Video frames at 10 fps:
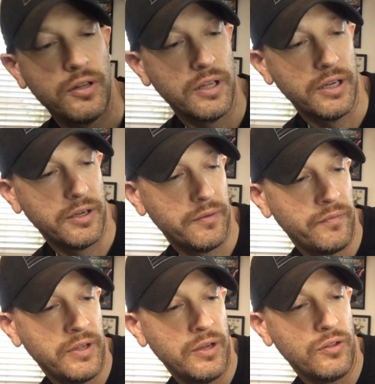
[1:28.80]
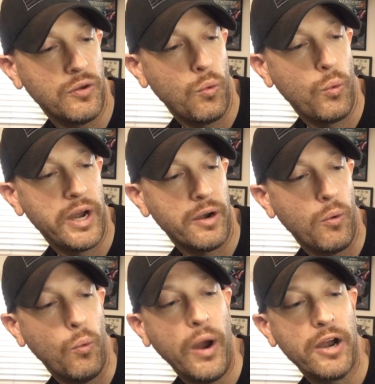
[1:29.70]
the
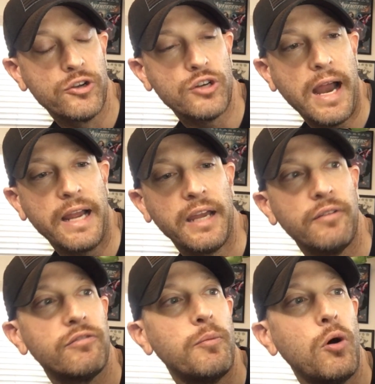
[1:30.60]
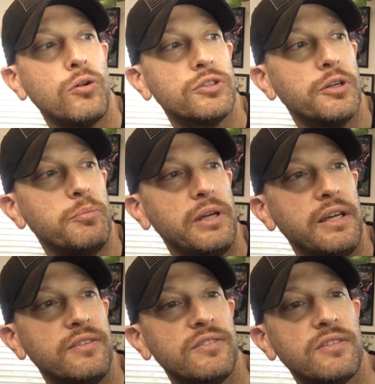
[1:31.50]
Were Dragon from Altered
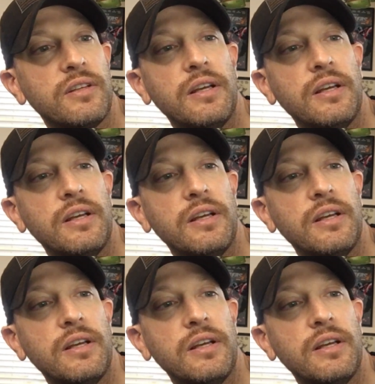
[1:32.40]
Beasts,